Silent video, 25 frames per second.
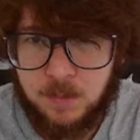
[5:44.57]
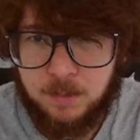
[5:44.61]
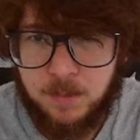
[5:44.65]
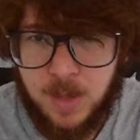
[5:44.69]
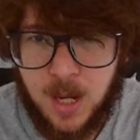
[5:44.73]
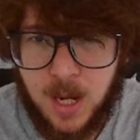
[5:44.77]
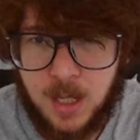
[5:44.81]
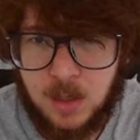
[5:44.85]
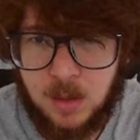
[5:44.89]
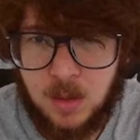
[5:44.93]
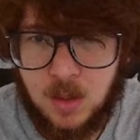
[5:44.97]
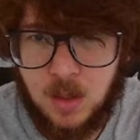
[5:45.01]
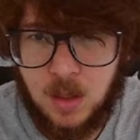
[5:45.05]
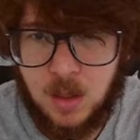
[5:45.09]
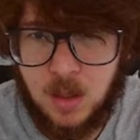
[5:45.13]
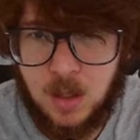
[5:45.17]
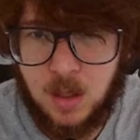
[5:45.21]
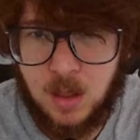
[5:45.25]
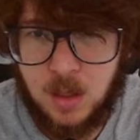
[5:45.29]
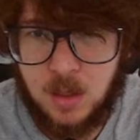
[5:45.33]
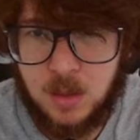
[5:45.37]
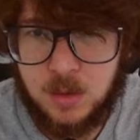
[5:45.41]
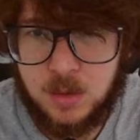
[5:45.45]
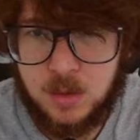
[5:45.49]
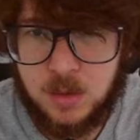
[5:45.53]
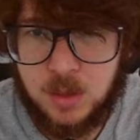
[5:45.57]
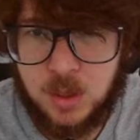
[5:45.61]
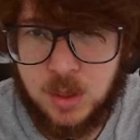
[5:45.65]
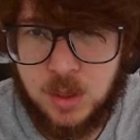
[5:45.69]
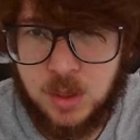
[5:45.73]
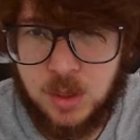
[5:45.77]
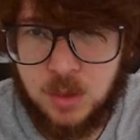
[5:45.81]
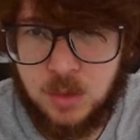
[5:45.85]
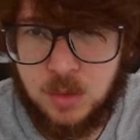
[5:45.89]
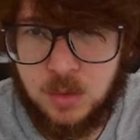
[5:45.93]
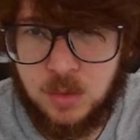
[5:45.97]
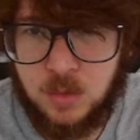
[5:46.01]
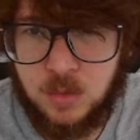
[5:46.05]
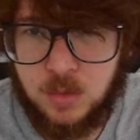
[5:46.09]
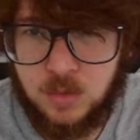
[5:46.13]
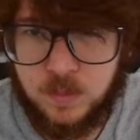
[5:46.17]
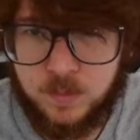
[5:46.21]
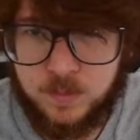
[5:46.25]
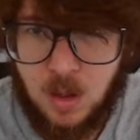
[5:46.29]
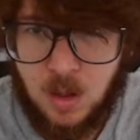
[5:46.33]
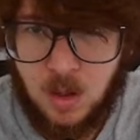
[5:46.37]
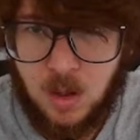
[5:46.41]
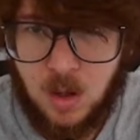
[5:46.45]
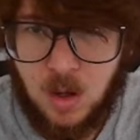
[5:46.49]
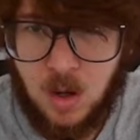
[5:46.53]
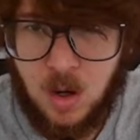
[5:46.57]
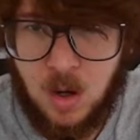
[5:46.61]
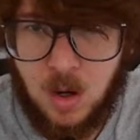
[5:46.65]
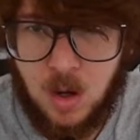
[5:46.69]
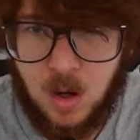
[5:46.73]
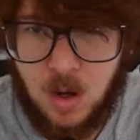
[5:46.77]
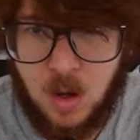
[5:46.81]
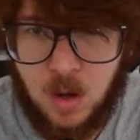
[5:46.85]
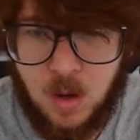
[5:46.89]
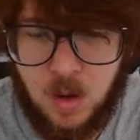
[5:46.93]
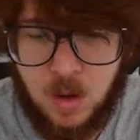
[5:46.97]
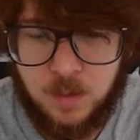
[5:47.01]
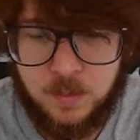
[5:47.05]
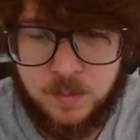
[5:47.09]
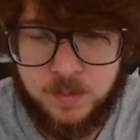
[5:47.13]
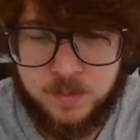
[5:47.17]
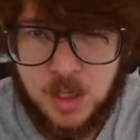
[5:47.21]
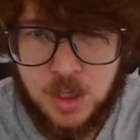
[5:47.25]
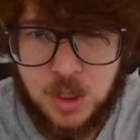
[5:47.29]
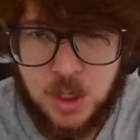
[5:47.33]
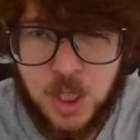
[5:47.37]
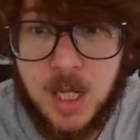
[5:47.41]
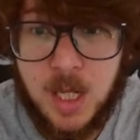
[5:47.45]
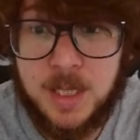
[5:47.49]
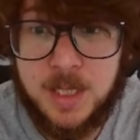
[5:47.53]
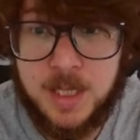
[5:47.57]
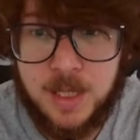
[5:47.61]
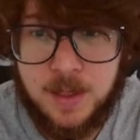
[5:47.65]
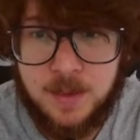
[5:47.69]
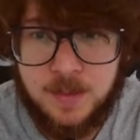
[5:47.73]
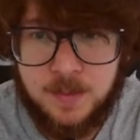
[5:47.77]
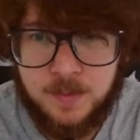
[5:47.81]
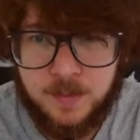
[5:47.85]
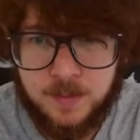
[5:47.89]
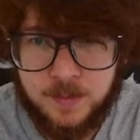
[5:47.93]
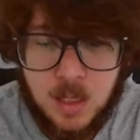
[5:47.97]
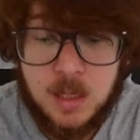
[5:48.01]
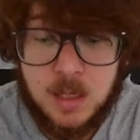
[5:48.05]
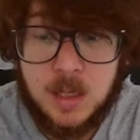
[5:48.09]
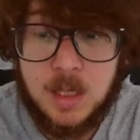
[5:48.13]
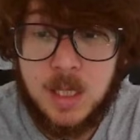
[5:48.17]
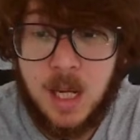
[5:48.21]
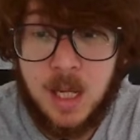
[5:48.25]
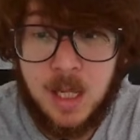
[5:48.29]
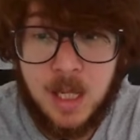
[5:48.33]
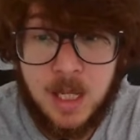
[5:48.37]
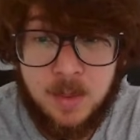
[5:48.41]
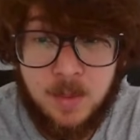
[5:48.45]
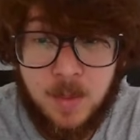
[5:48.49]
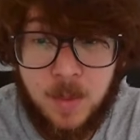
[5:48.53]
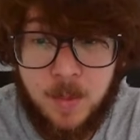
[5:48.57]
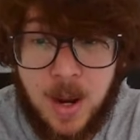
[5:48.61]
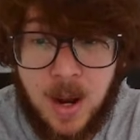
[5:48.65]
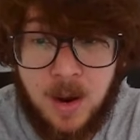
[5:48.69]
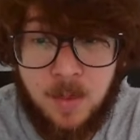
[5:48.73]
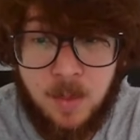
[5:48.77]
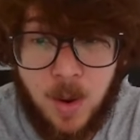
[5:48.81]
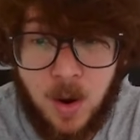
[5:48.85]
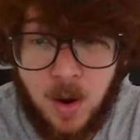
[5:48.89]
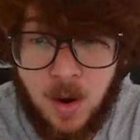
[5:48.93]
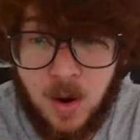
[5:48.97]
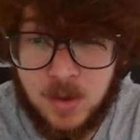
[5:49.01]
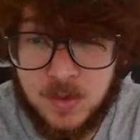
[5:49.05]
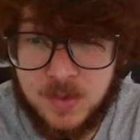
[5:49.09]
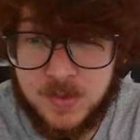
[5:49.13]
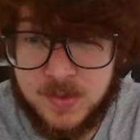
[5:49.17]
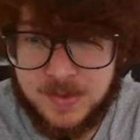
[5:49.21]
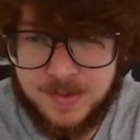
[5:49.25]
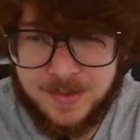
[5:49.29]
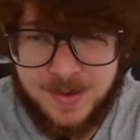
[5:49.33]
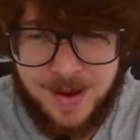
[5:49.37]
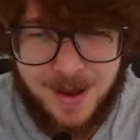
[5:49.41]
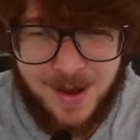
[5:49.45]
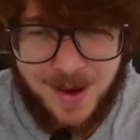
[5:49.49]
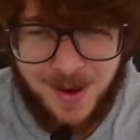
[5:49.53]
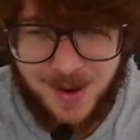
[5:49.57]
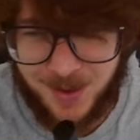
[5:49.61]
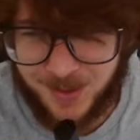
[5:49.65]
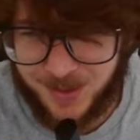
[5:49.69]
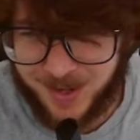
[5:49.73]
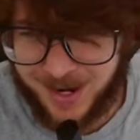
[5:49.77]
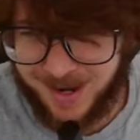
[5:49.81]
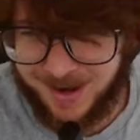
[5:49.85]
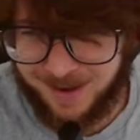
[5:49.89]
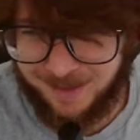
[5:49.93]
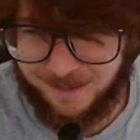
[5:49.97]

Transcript: Backlog, to do, call Jensen. Tell him about balls. Okay.